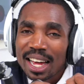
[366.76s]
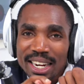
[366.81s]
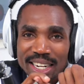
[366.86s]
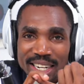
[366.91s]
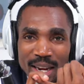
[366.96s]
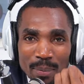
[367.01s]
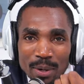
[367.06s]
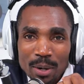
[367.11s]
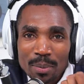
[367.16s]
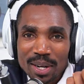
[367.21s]

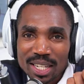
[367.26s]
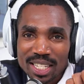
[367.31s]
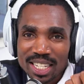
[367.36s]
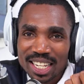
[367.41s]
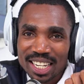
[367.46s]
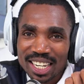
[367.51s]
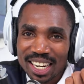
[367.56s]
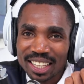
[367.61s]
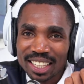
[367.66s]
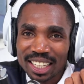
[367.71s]
Deputy
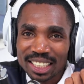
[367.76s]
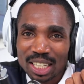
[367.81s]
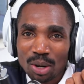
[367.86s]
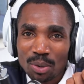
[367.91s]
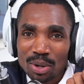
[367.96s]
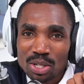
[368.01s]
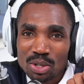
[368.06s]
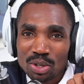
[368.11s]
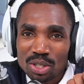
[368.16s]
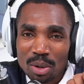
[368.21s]
President Rigathi
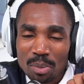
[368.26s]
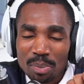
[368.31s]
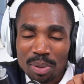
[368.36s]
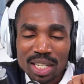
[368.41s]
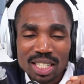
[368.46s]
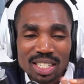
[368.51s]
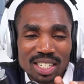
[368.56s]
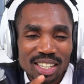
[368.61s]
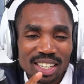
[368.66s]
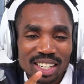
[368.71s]
Gachagua is not
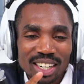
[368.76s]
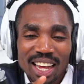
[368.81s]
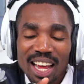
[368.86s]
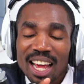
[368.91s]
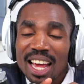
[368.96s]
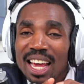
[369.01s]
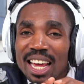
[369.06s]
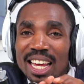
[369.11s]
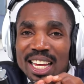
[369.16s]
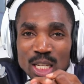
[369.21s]
impeached.
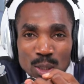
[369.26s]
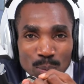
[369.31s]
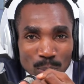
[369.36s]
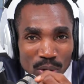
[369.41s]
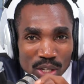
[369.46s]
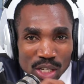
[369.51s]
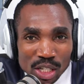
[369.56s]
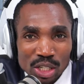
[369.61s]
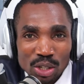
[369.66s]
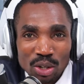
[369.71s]
His
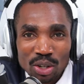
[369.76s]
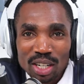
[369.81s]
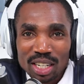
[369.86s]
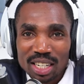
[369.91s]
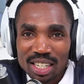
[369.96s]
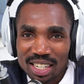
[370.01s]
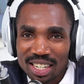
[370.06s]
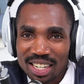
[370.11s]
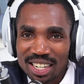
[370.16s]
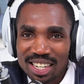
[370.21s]
position
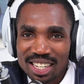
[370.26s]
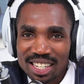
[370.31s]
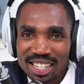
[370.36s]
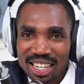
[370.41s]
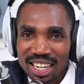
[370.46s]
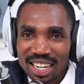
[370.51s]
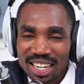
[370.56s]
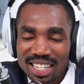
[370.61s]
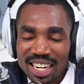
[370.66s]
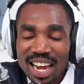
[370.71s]
is
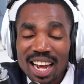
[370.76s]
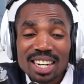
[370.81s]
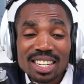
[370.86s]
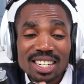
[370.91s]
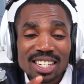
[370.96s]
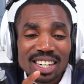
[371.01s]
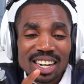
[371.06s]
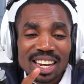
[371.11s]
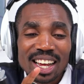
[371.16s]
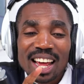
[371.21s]
still
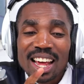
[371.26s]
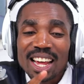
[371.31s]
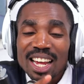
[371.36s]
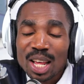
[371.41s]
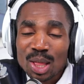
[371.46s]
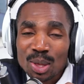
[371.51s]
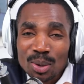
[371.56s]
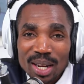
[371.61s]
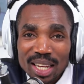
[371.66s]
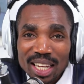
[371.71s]
intact.
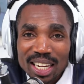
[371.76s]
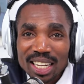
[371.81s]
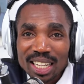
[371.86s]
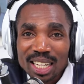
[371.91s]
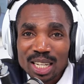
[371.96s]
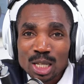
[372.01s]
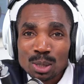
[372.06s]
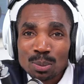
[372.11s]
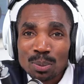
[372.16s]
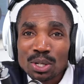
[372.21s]
Kithuri
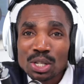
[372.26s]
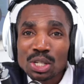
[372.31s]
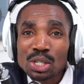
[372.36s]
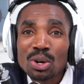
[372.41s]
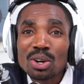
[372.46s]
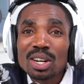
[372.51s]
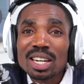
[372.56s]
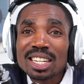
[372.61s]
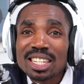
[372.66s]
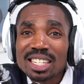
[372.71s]
Kindiki's
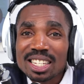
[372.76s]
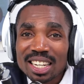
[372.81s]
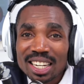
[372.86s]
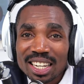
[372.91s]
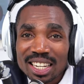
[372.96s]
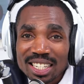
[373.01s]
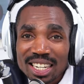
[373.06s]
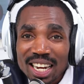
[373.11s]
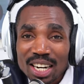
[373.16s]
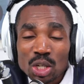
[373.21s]
position is still
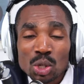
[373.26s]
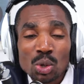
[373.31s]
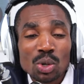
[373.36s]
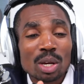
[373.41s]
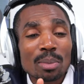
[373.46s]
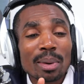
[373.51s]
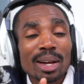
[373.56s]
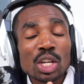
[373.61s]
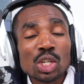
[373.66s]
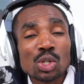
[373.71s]
intact. So
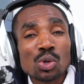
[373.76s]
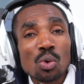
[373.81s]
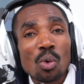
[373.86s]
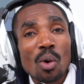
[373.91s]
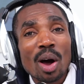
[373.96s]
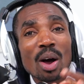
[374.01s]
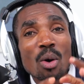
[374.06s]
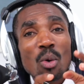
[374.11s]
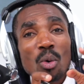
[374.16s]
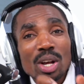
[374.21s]
Kimani
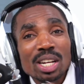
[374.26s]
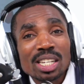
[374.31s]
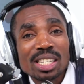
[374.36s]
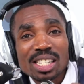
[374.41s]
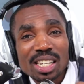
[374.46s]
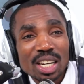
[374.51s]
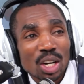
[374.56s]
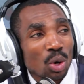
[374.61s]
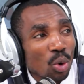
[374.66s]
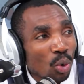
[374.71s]
Ichung'wah is
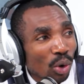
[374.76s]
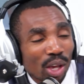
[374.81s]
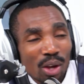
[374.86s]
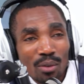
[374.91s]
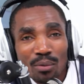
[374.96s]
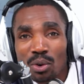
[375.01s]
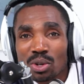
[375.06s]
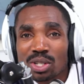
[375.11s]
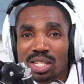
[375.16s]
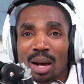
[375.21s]
still
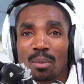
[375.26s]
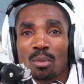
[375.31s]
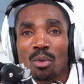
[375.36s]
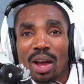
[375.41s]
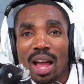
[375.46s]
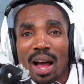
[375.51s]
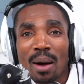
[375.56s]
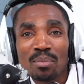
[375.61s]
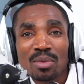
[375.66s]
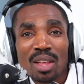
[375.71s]
looking for
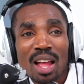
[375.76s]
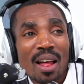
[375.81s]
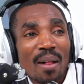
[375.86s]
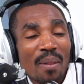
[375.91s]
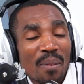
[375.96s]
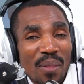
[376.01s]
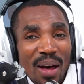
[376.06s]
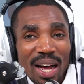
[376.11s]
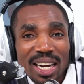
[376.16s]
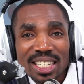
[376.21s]
somewhere
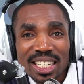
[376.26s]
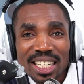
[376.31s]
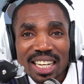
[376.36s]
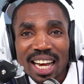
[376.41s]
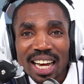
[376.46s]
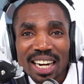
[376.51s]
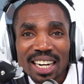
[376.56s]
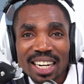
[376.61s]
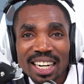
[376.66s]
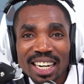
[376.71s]
that he
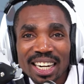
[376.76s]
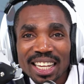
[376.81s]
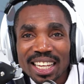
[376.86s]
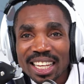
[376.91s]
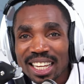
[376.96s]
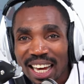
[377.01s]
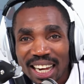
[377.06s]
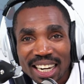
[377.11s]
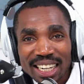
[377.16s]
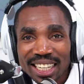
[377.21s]
can
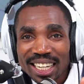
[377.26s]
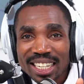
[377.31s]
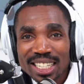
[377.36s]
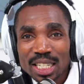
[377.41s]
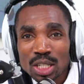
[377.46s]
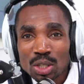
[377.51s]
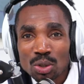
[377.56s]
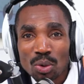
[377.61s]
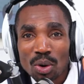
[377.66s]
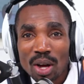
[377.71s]
get
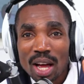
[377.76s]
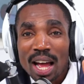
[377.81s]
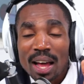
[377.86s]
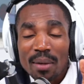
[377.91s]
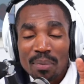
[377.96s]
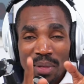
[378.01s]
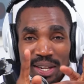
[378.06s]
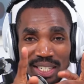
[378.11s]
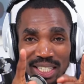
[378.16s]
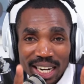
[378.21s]
into.
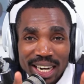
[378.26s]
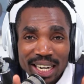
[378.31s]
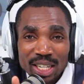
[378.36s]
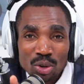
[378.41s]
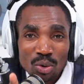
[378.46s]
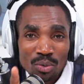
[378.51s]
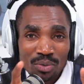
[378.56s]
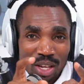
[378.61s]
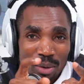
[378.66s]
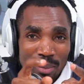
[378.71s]
The
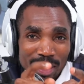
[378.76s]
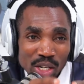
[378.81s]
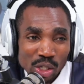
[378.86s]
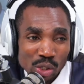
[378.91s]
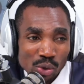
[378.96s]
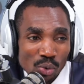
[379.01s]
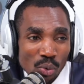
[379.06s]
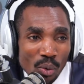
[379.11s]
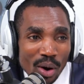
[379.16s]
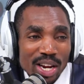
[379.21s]
target of Kimani
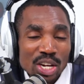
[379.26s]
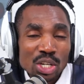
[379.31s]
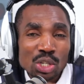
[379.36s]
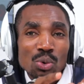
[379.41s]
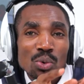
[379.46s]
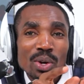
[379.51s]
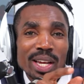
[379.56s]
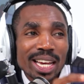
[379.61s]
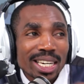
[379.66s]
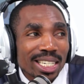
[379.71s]
Ichung'wah is
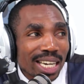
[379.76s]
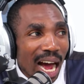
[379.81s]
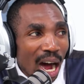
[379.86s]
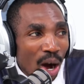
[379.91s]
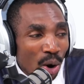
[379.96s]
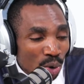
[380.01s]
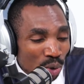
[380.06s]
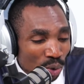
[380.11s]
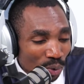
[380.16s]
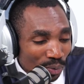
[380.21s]
to get
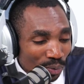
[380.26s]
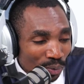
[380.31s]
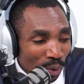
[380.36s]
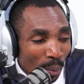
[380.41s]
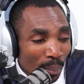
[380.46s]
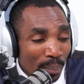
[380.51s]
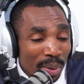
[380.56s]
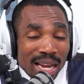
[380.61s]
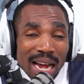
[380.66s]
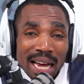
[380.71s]
out
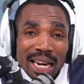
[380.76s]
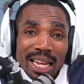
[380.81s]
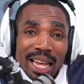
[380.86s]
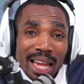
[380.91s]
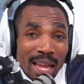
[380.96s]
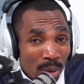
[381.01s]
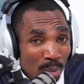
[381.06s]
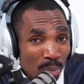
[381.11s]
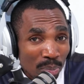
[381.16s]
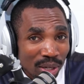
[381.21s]
from being an
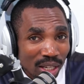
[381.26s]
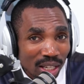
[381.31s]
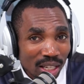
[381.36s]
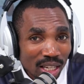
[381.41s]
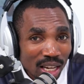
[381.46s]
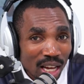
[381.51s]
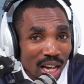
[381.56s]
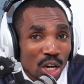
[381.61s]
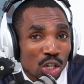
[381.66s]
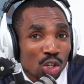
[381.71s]

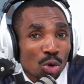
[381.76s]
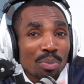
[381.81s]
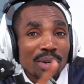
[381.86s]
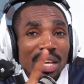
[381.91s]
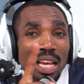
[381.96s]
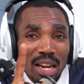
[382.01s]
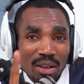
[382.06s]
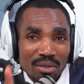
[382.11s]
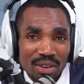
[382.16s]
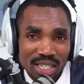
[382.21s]
MP to
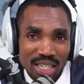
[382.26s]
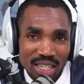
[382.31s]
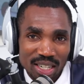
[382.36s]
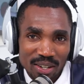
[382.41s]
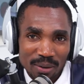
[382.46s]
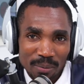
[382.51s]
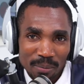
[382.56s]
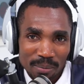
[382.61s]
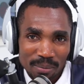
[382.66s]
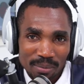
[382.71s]
be elevated.